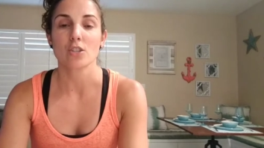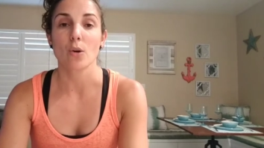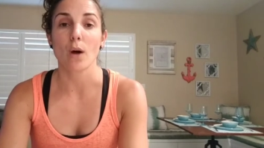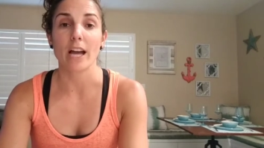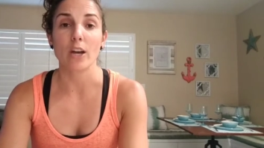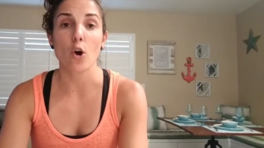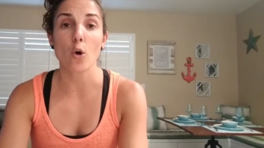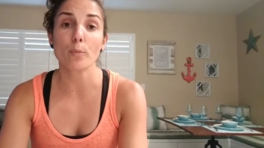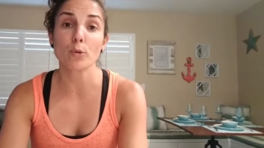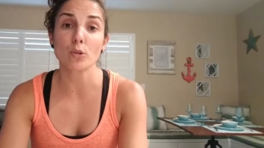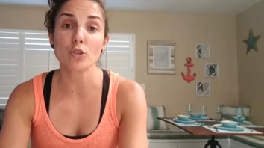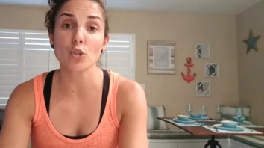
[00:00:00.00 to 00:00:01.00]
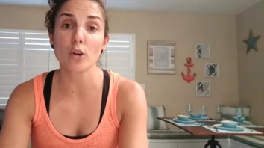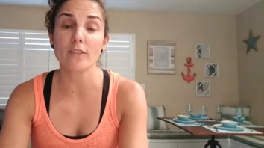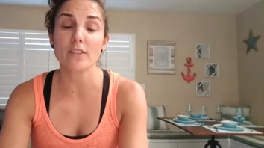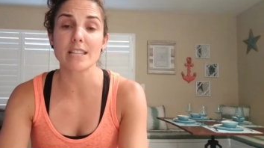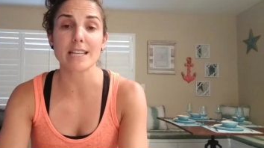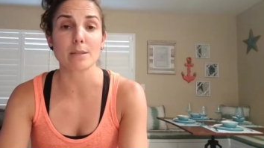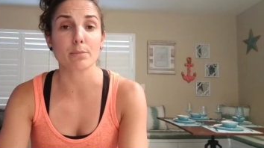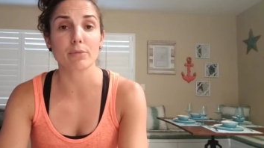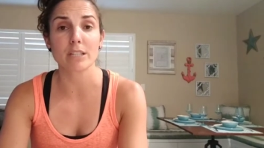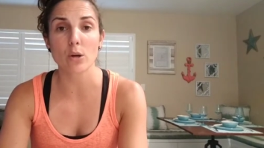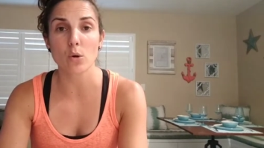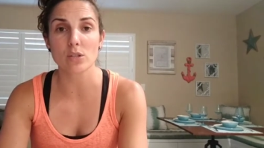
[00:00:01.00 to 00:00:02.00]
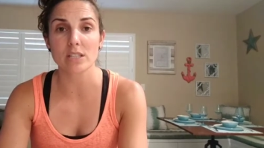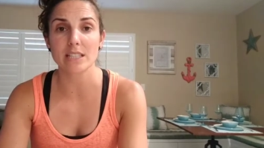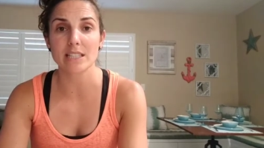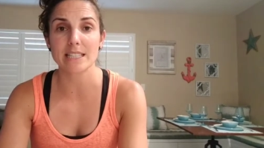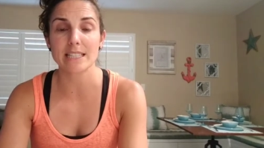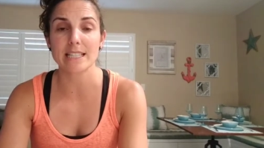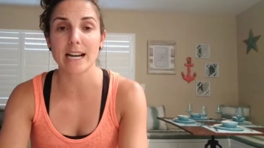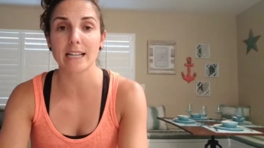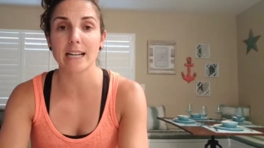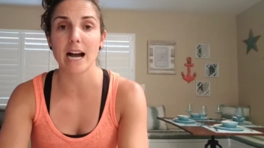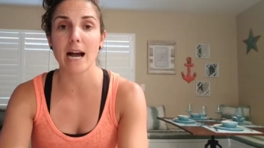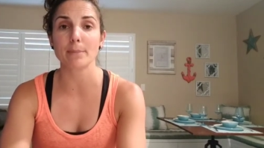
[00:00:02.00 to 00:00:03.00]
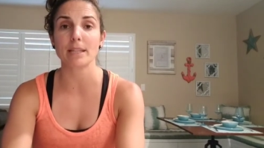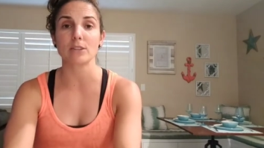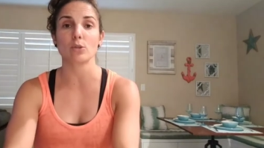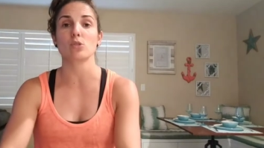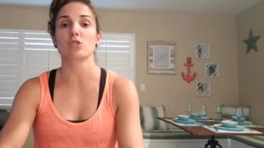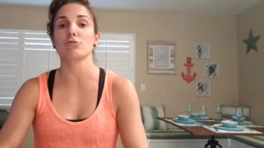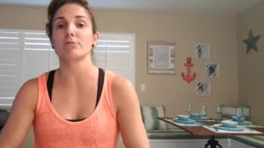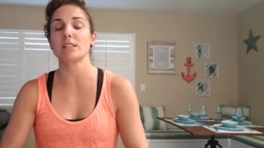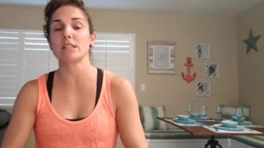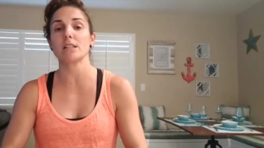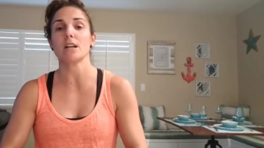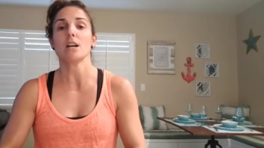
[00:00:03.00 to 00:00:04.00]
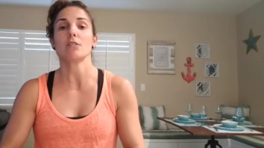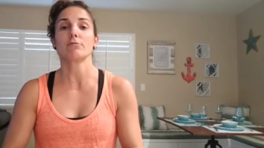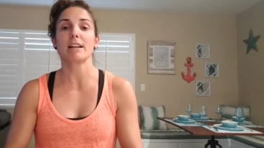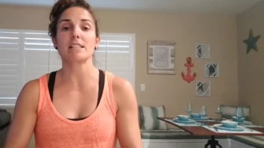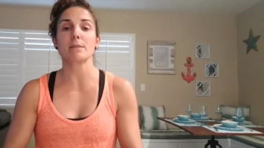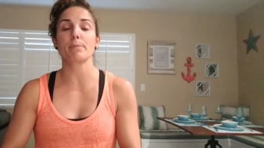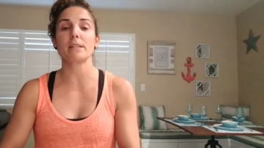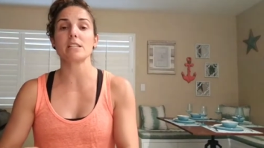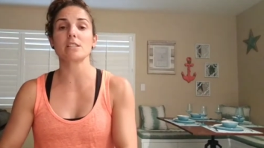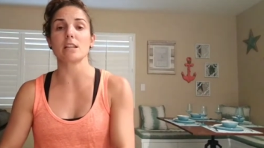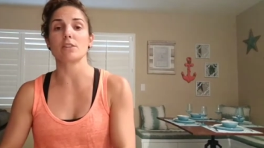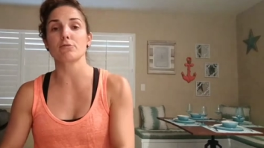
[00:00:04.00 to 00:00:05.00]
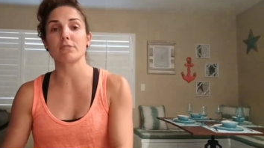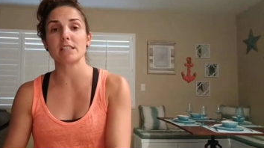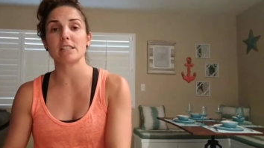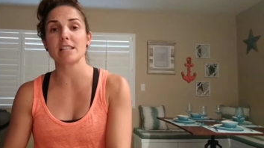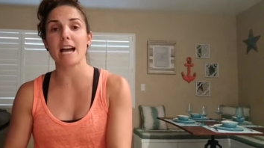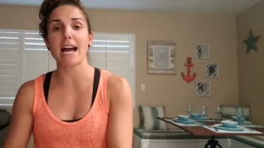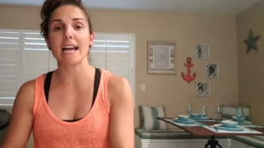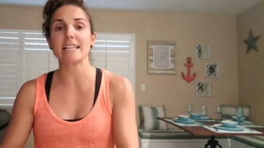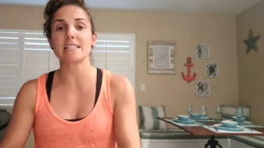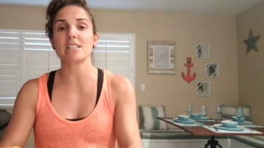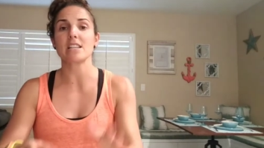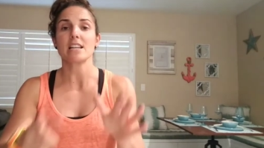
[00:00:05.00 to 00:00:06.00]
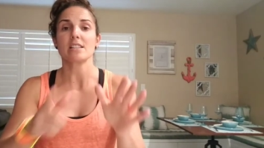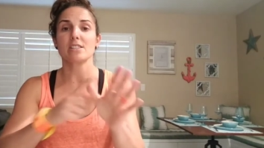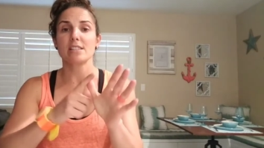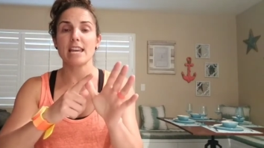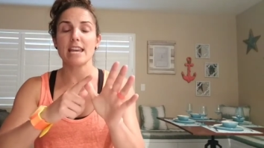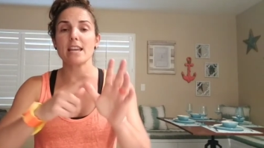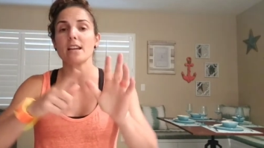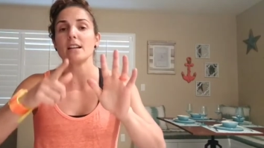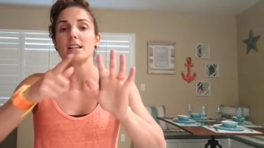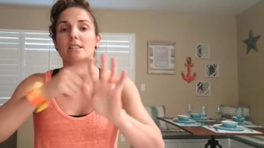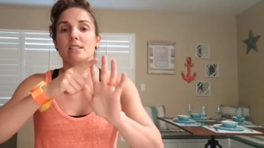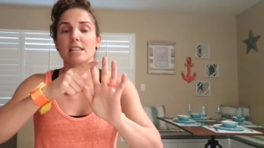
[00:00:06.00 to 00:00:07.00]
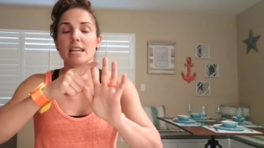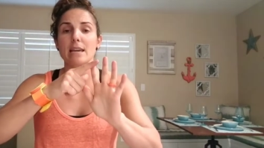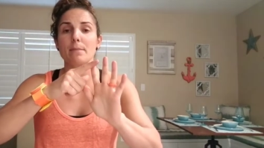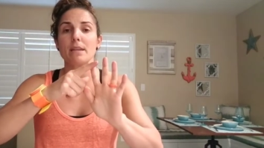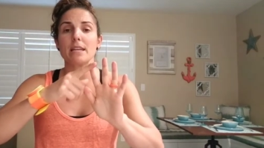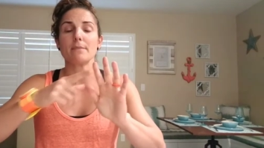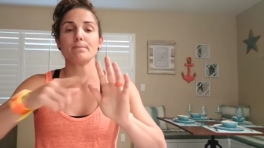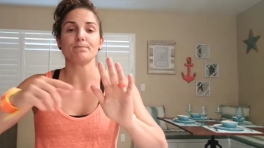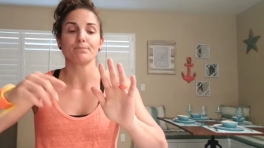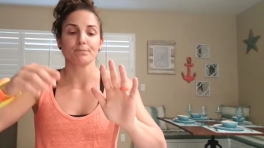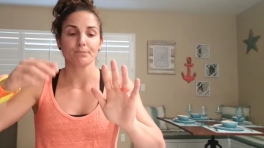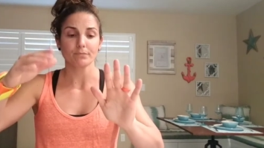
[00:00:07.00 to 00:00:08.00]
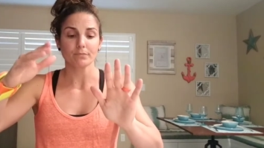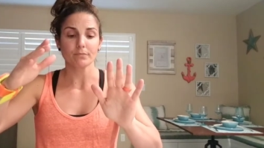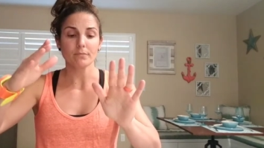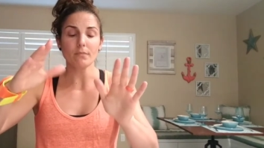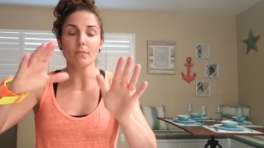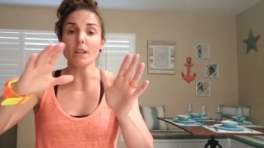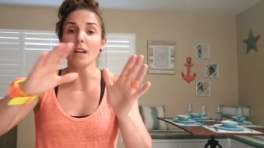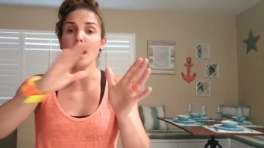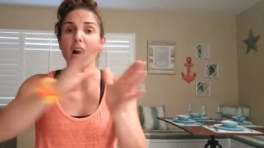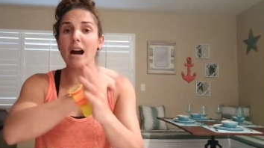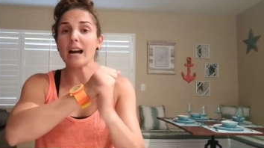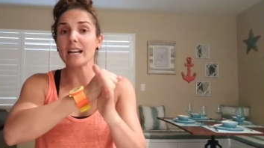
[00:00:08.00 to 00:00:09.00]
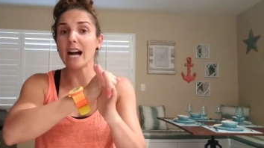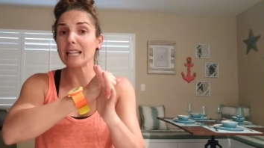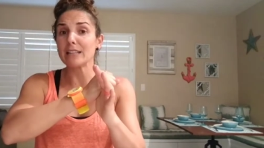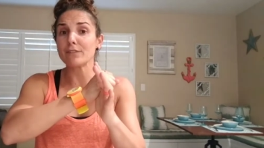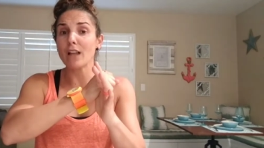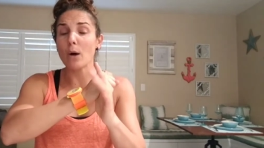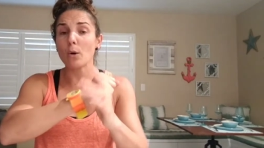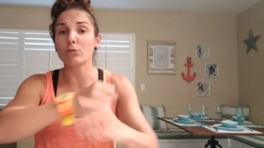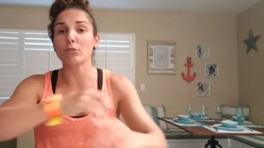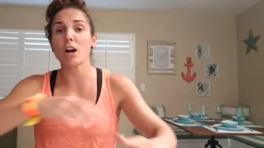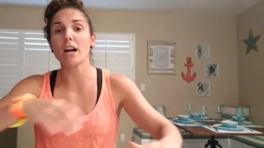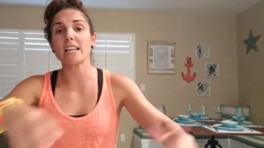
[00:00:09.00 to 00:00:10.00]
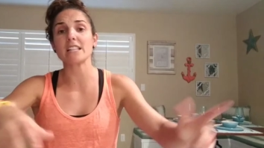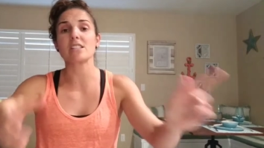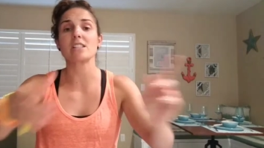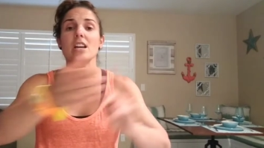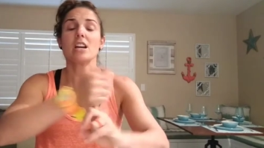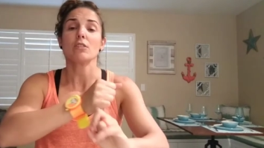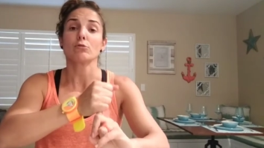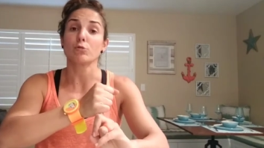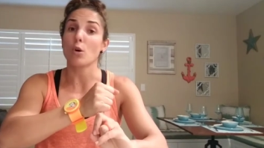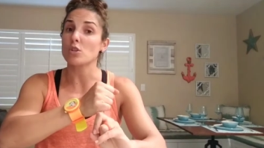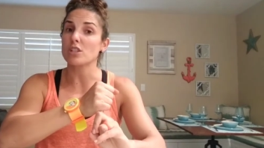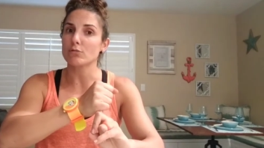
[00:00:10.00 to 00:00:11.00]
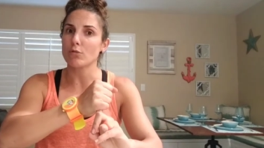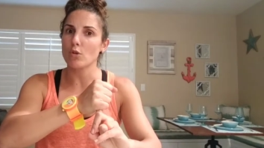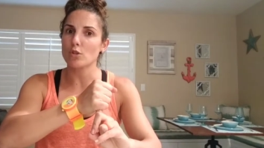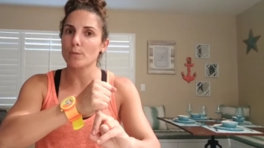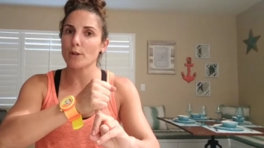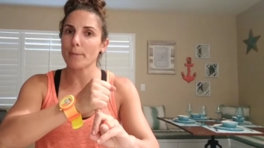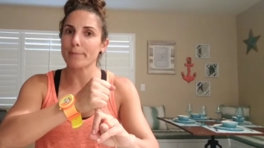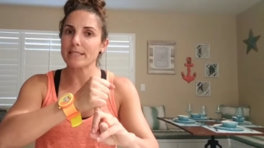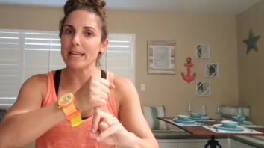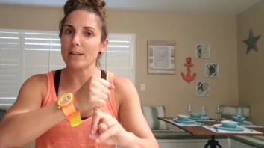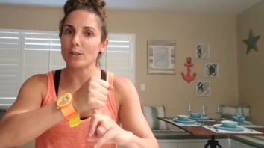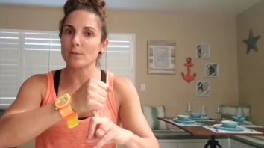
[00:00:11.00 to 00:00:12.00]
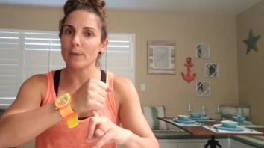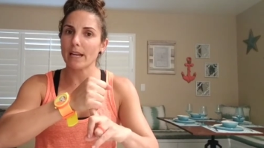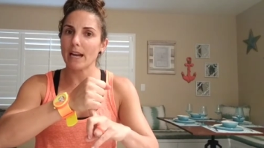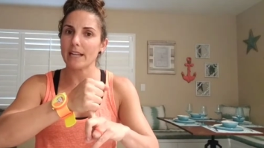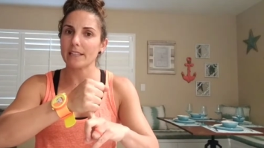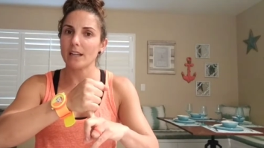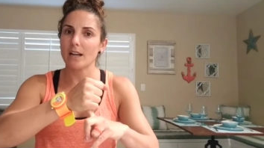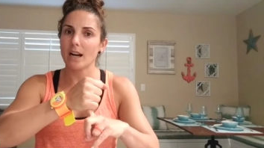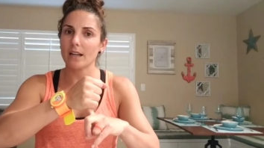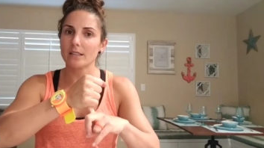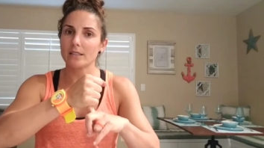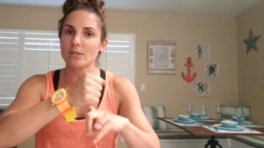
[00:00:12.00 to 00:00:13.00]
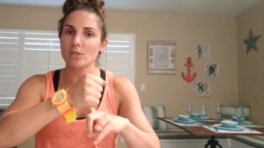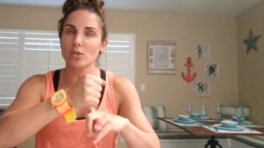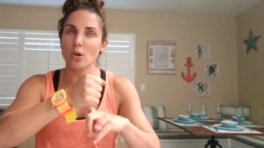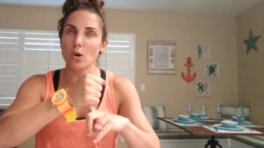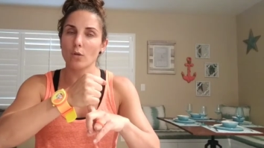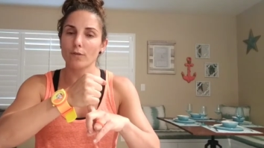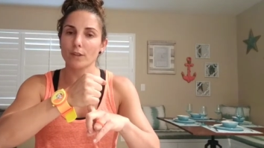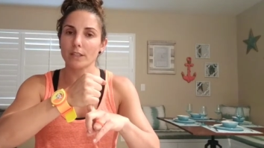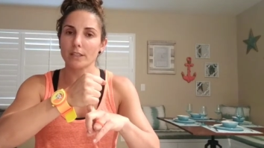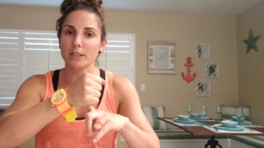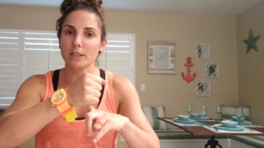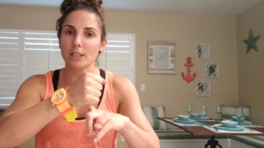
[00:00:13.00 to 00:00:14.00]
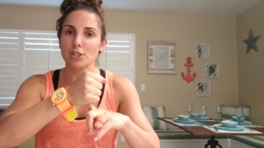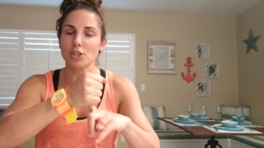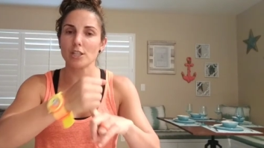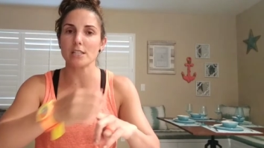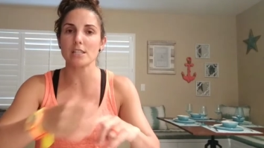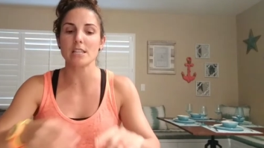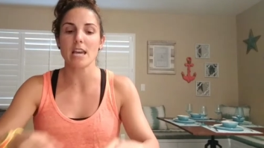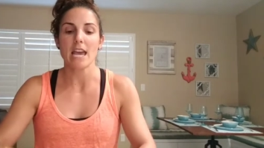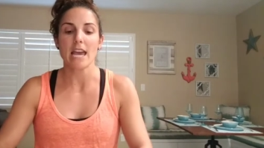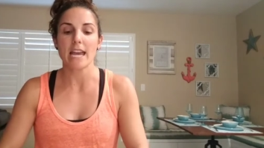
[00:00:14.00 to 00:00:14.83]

So I hope you enjoy this. Head to brie O C D dot com. Get those three recipes and three sides: steak, salmon, uh, cauliflower rice, roasted rosemary potatoes by Ina Garten. So friggin' delicious.